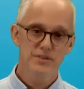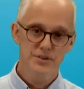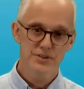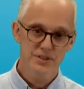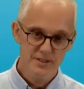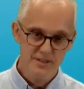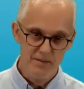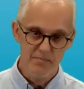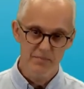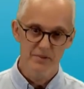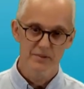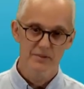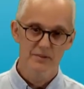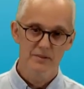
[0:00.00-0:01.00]
the system.
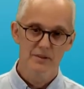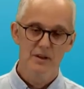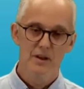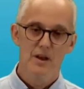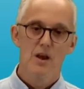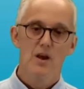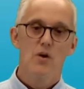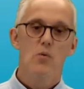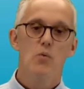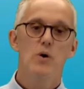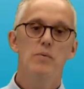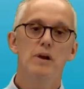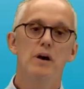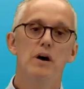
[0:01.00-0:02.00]
We
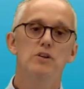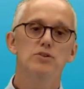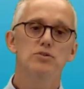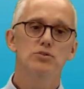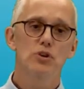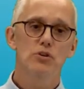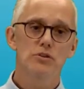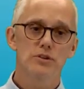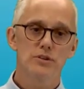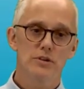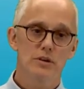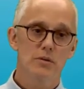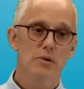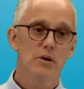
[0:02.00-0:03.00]
will also talk
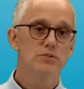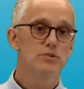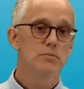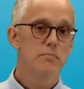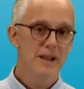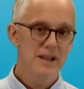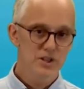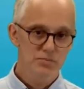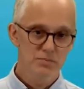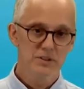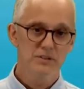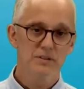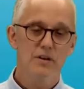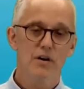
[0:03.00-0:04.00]
about the
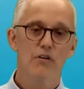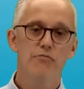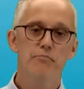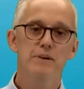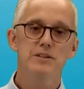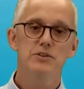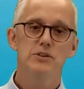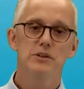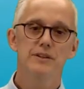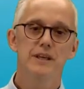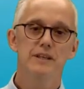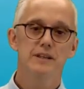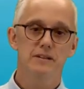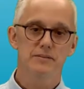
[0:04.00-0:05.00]
management of personal
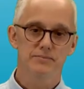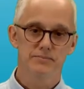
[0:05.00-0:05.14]
data.